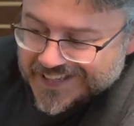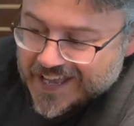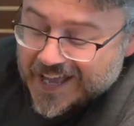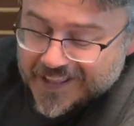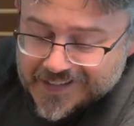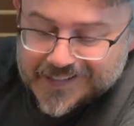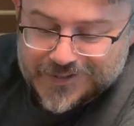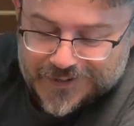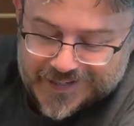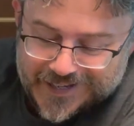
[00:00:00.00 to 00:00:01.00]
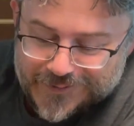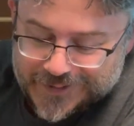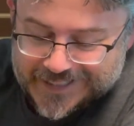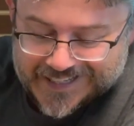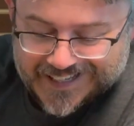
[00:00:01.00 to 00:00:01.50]
I think it turned out
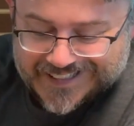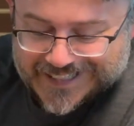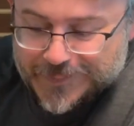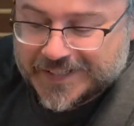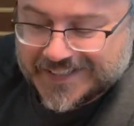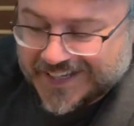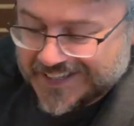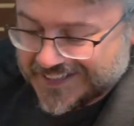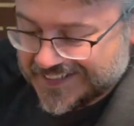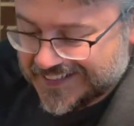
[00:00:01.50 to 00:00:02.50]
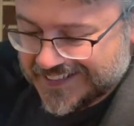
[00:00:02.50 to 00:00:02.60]
really nice. I'm excited.